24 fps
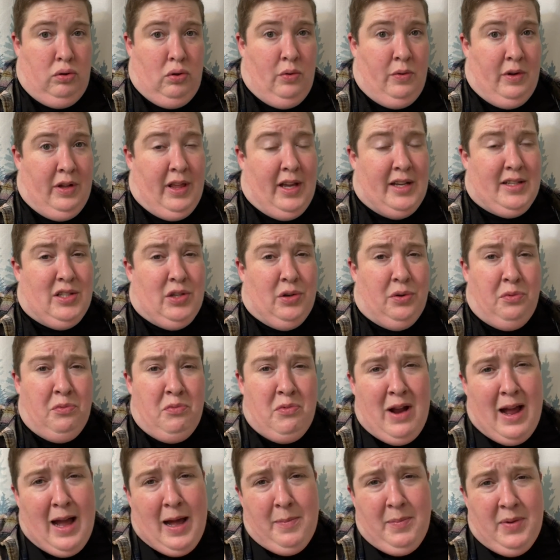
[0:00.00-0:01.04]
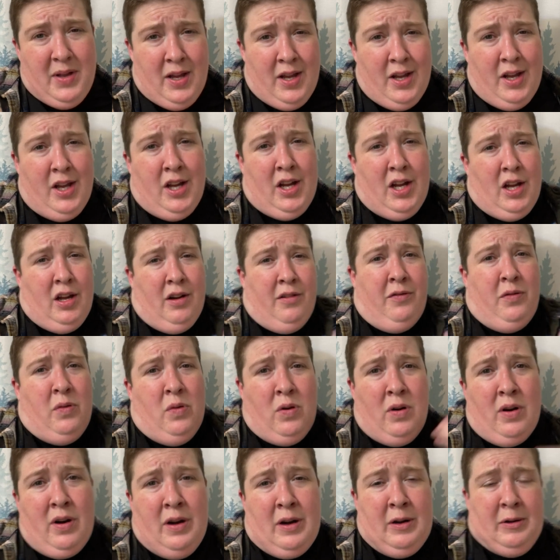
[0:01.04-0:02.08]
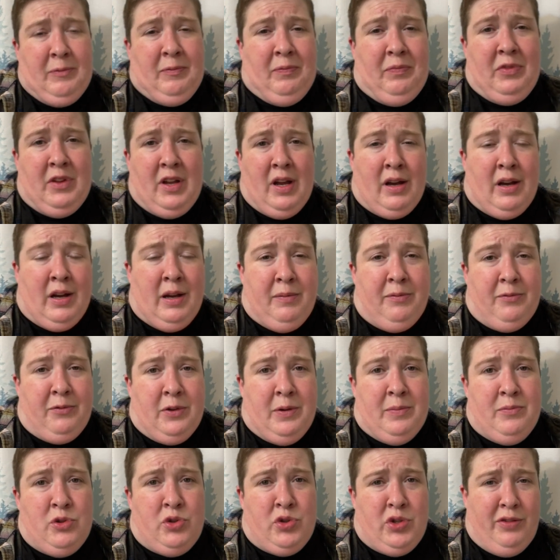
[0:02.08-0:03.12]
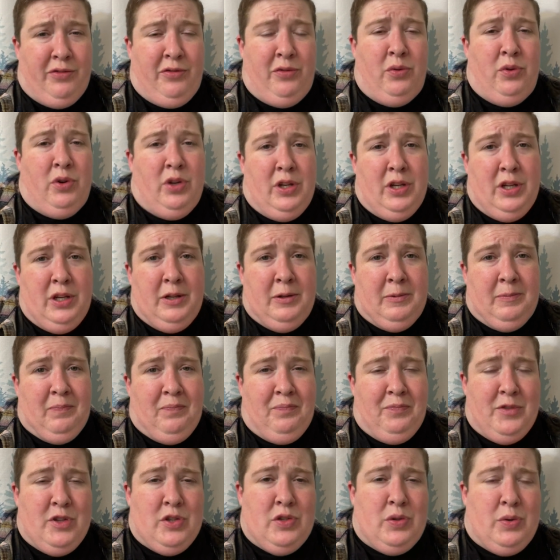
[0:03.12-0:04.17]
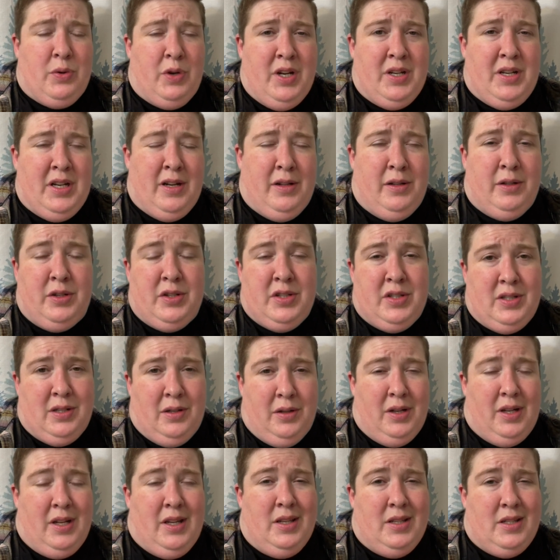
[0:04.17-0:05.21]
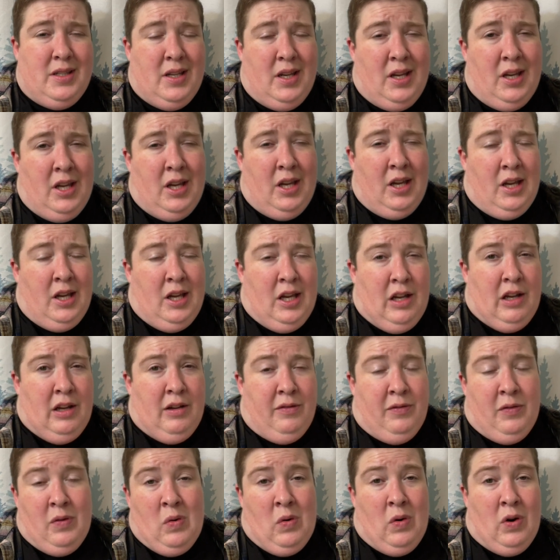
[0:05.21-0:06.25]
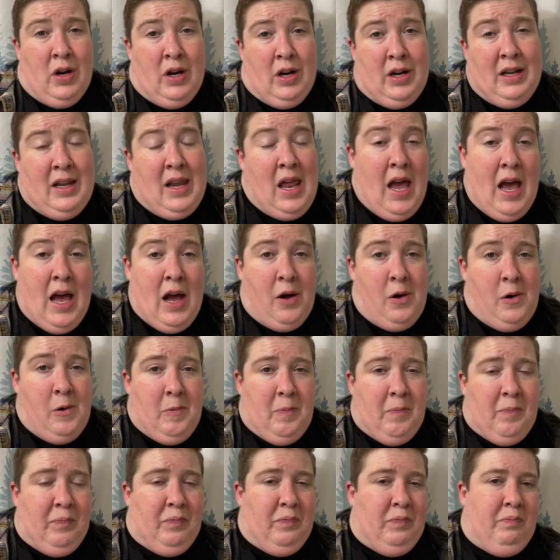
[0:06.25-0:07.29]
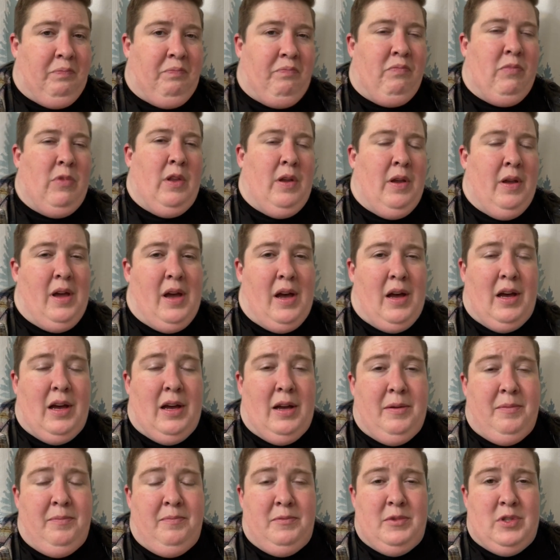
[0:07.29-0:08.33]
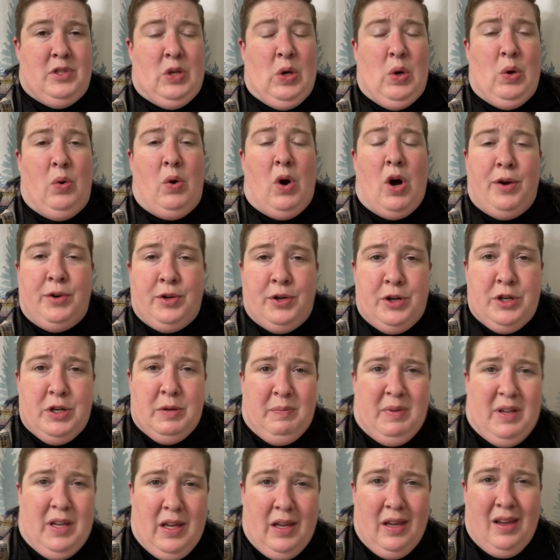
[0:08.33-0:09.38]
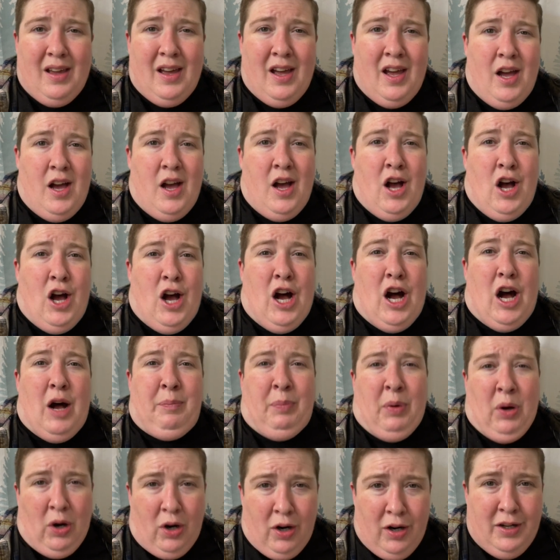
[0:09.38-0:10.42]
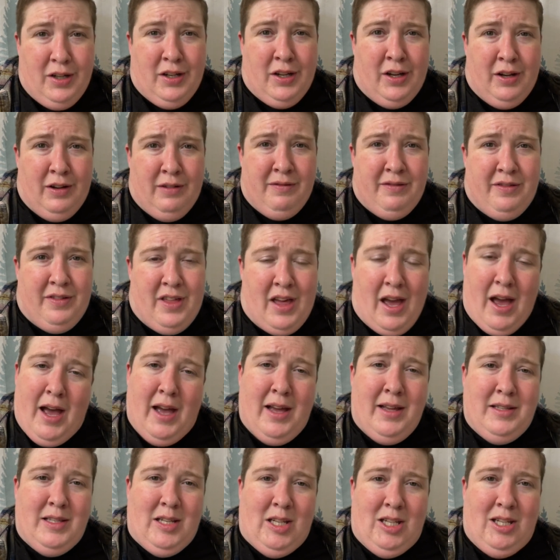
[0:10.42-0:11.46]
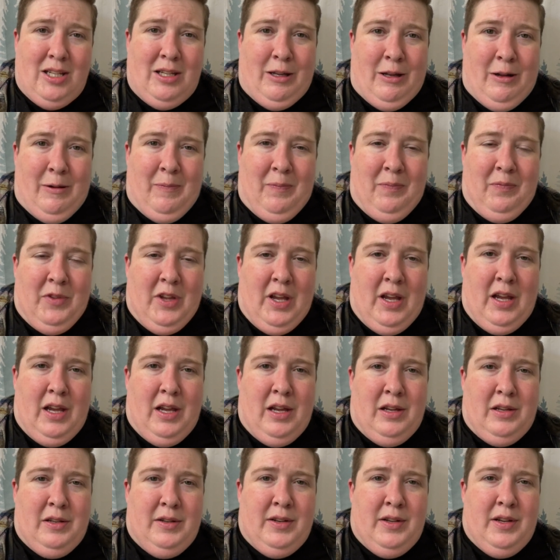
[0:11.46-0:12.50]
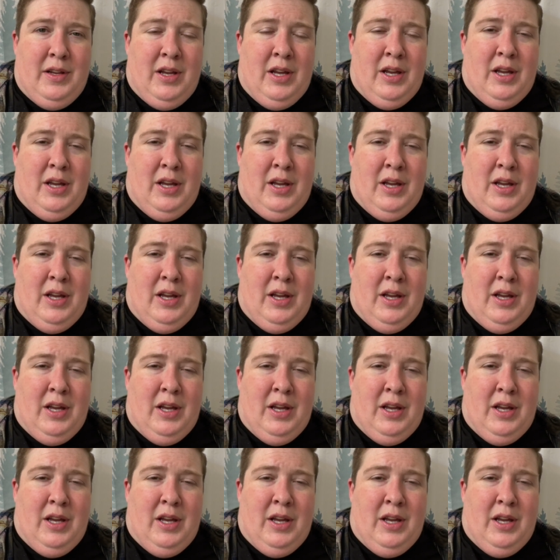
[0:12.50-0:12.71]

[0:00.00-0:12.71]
that's a wrap for I'm from Driftwood Storyteller series for now. Um, so honored to be a part of that and